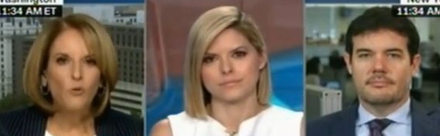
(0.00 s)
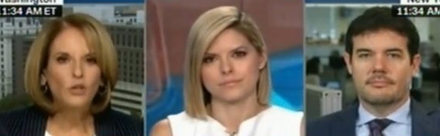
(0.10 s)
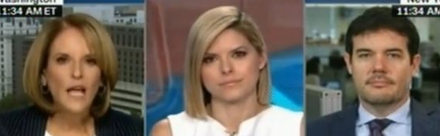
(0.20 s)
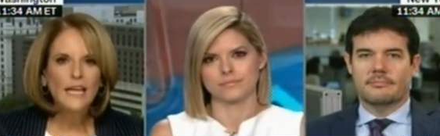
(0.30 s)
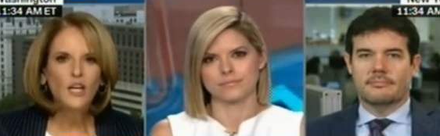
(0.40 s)

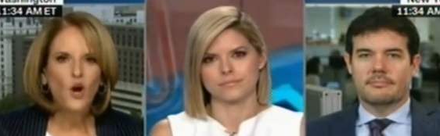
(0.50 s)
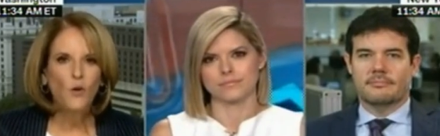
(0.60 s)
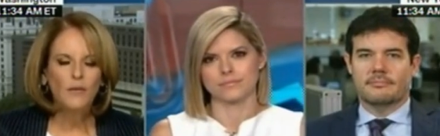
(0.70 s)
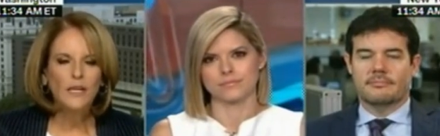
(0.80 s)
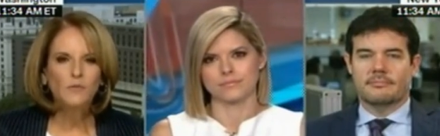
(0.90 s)
Speaker 1: like
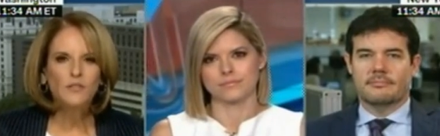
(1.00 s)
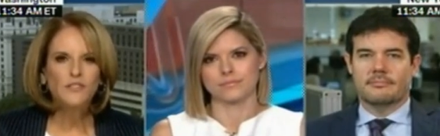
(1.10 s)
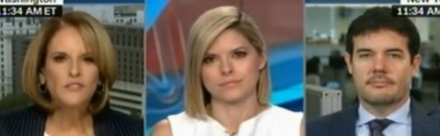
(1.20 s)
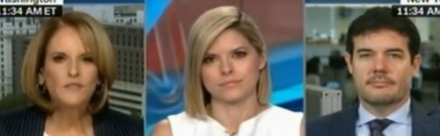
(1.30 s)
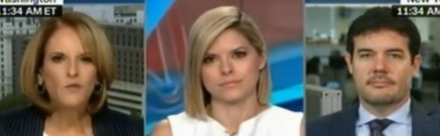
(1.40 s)
Comey, which
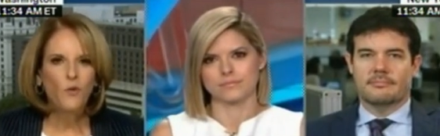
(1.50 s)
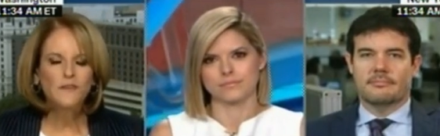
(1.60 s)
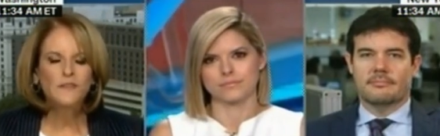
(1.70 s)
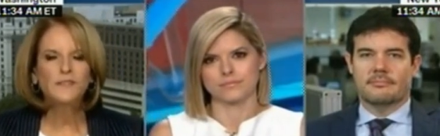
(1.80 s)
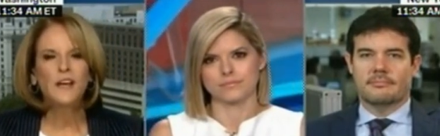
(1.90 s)
is, of
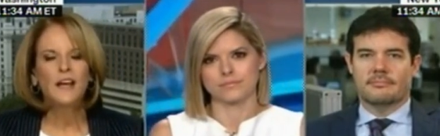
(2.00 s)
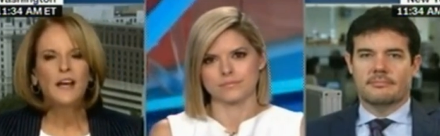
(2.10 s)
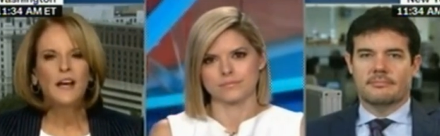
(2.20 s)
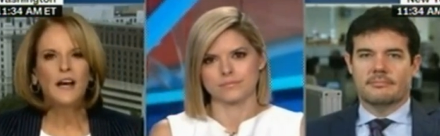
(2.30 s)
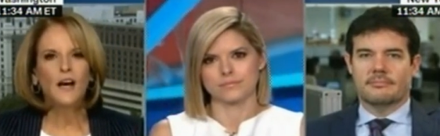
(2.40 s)
course,
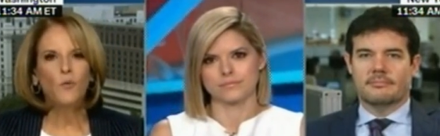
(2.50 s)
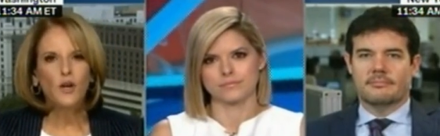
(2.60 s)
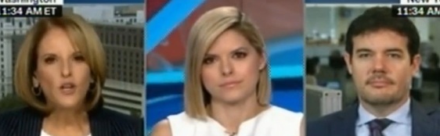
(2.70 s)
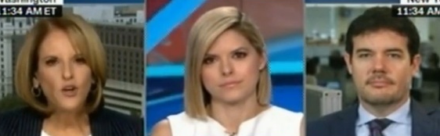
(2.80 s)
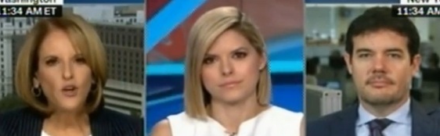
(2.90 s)
uh, what
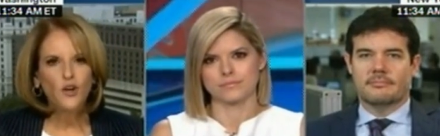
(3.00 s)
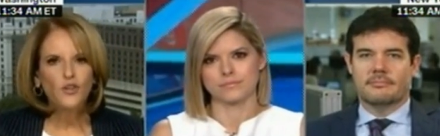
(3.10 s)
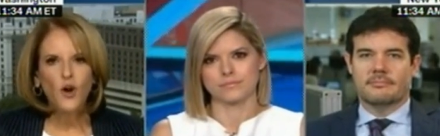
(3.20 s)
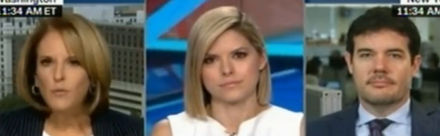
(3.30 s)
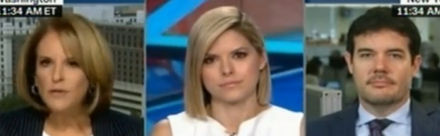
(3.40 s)
occurred.
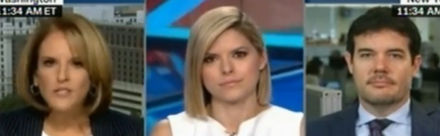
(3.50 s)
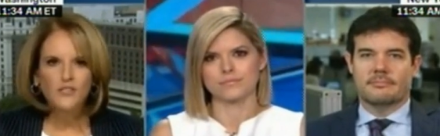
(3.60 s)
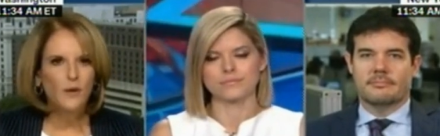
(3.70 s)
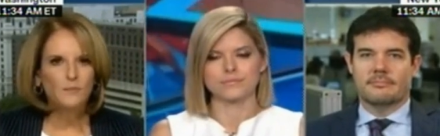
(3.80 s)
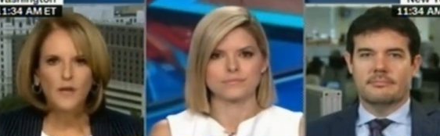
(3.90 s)
Nobody
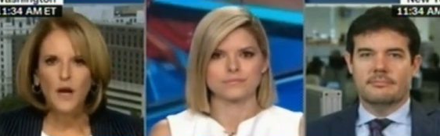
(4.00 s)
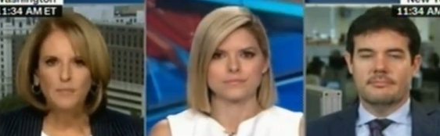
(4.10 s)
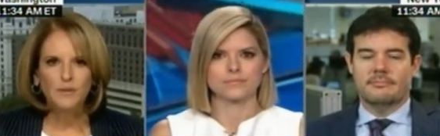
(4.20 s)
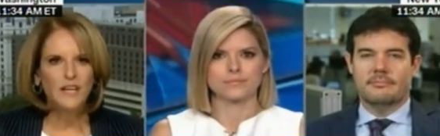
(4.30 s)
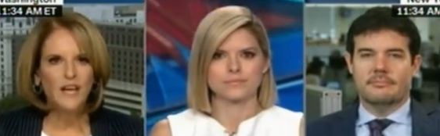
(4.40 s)
jumped up
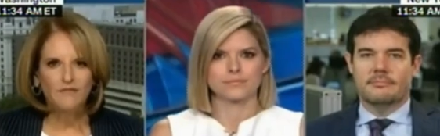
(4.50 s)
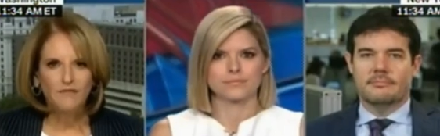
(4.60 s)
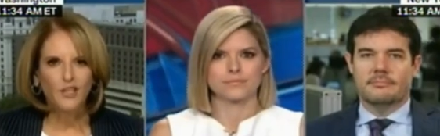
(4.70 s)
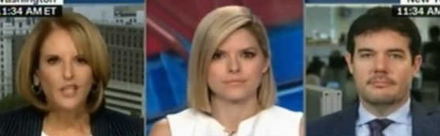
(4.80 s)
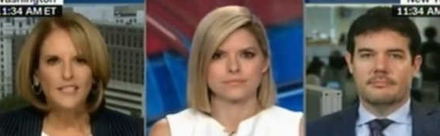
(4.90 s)
and down for
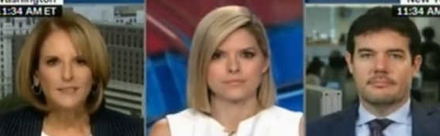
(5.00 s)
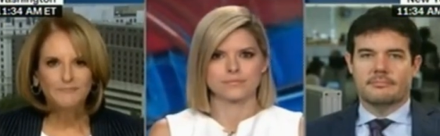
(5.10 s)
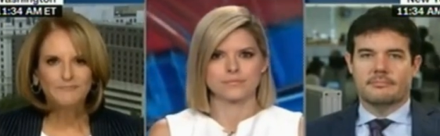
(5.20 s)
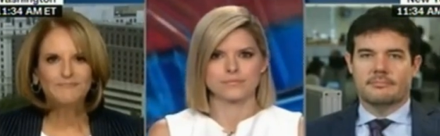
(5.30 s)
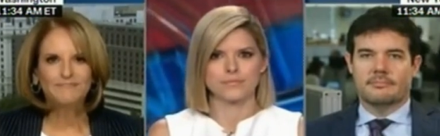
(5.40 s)
Glee.
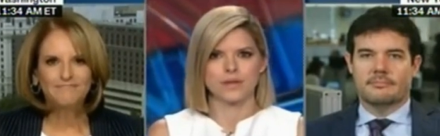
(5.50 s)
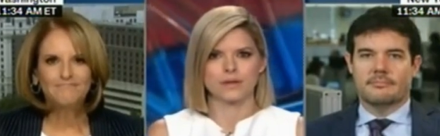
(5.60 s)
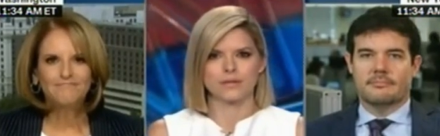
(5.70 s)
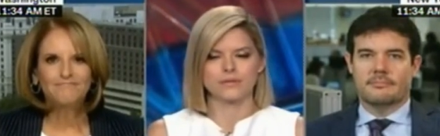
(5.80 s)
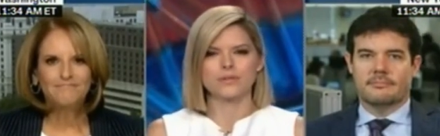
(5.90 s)

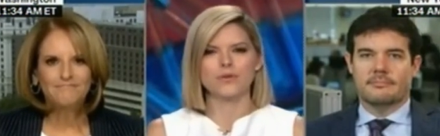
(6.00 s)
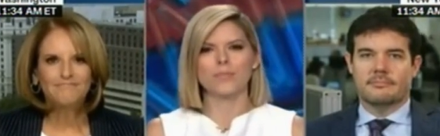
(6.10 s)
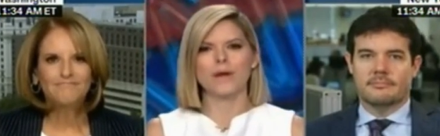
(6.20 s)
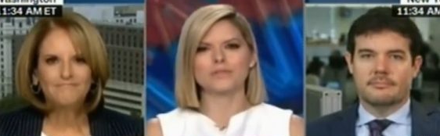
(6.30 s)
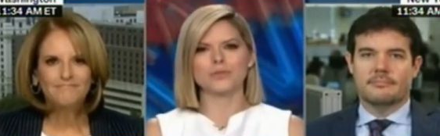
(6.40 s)
Yeah.
Speaker 2: So,
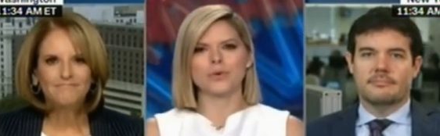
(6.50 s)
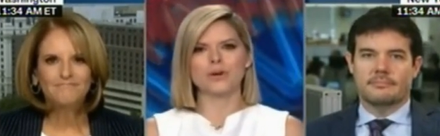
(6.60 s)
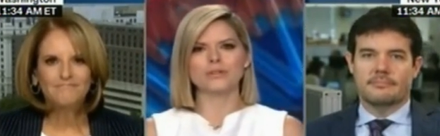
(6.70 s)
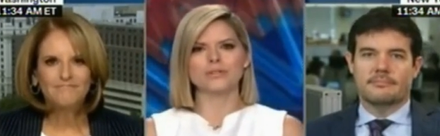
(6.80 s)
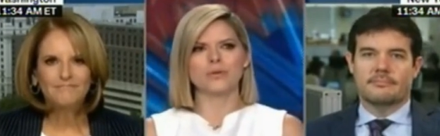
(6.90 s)
Patrick, we
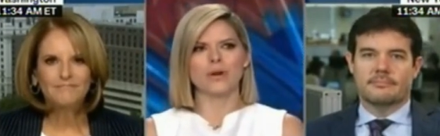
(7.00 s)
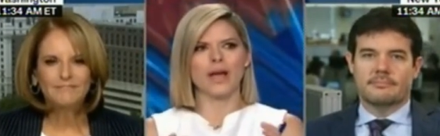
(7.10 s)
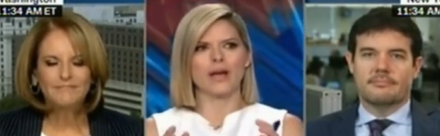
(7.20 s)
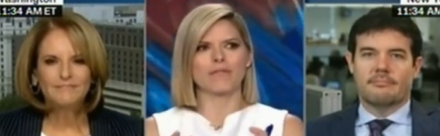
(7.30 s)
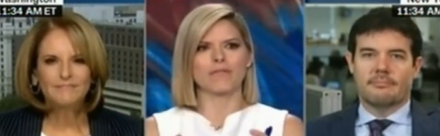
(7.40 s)
also
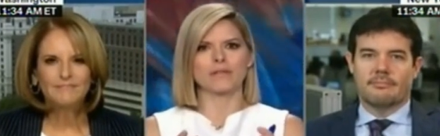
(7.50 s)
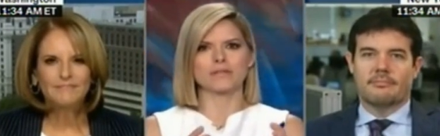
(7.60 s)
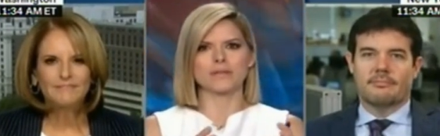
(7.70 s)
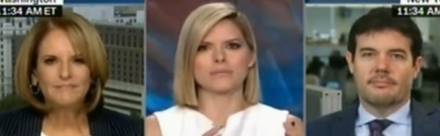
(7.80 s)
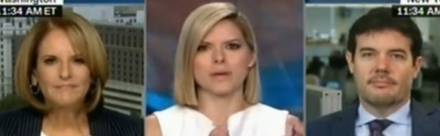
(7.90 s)
have, at the
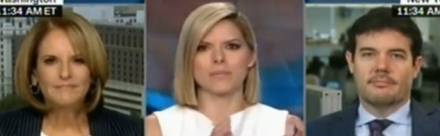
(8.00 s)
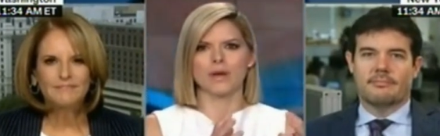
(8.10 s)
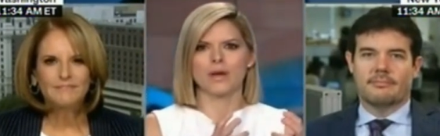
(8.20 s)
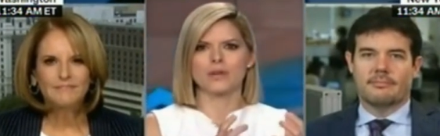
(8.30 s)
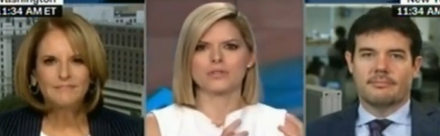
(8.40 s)
same time,
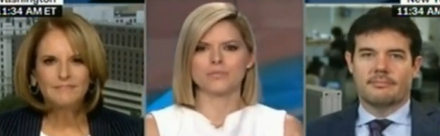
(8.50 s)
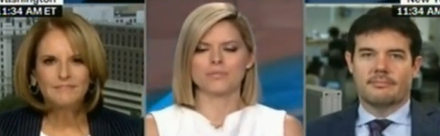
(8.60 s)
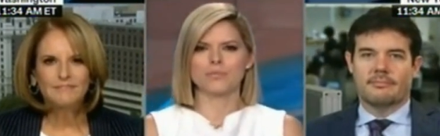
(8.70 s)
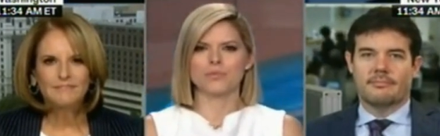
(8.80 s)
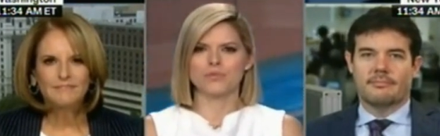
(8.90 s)

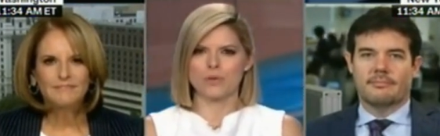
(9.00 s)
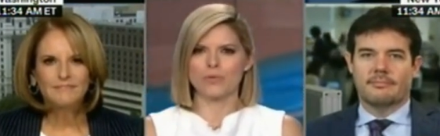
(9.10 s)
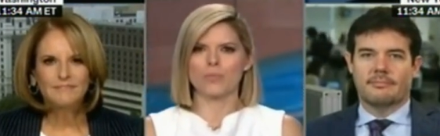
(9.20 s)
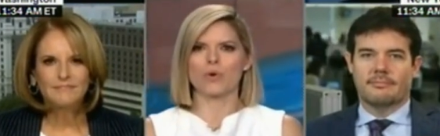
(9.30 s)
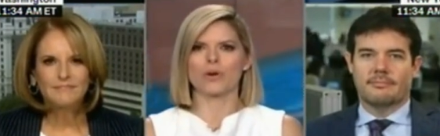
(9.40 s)
some, some
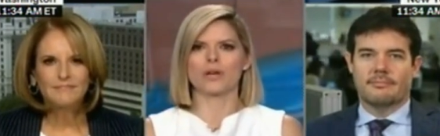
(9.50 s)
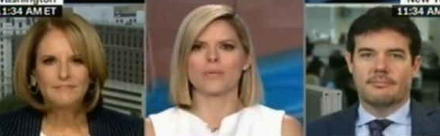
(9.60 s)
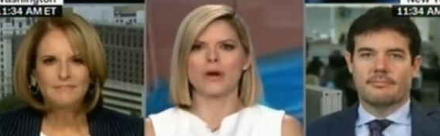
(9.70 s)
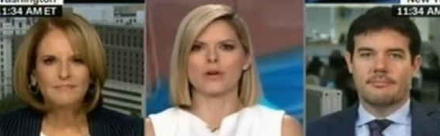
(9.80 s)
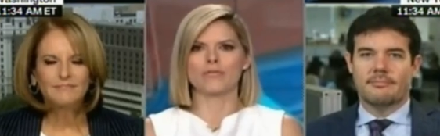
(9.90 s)
reporting
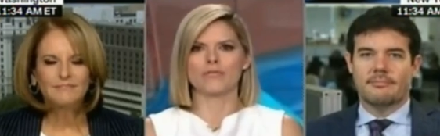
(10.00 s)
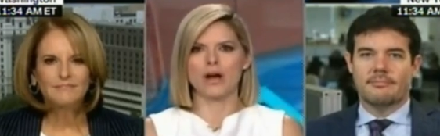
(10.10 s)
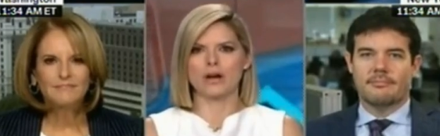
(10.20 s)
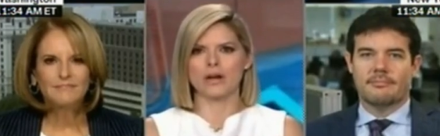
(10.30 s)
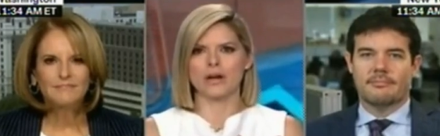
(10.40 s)
about
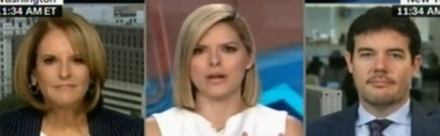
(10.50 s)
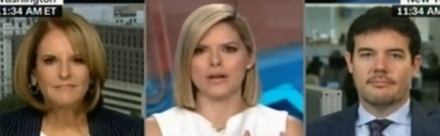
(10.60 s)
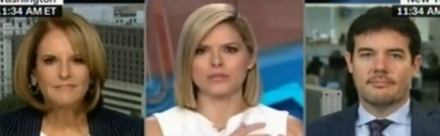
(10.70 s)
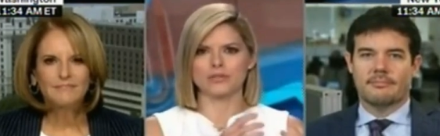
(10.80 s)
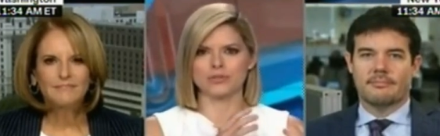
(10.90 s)
Ivanka
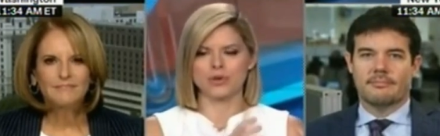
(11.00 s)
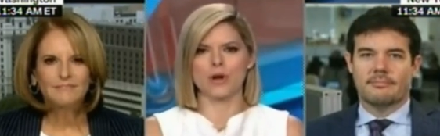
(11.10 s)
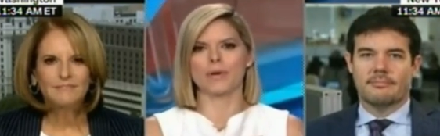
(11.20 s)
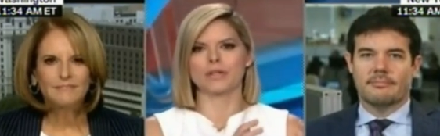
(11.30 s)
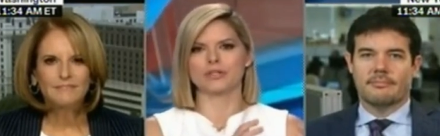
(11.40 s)

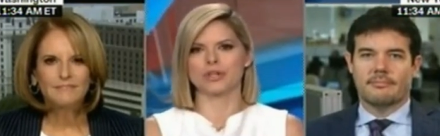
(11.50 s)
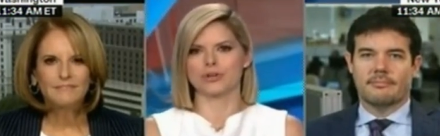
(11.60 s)
Trump and Jared